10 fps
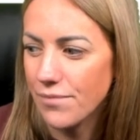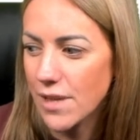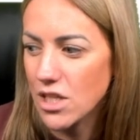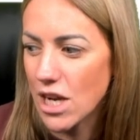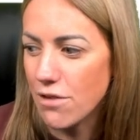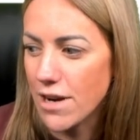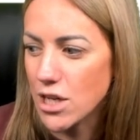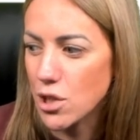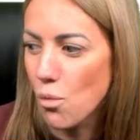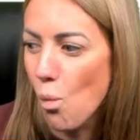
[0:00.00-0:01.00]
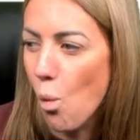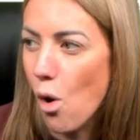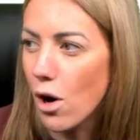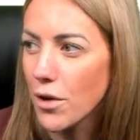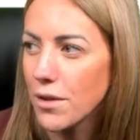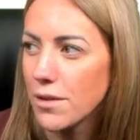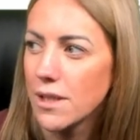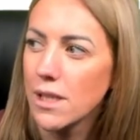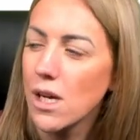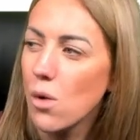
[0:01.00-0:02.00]
generation one,
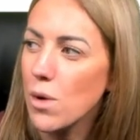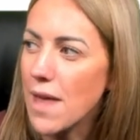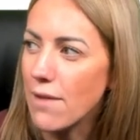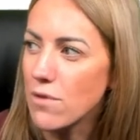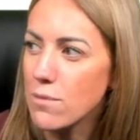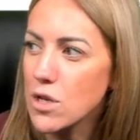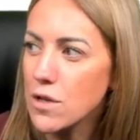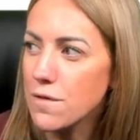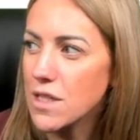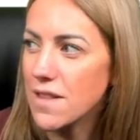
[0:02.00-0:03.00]
were then removed.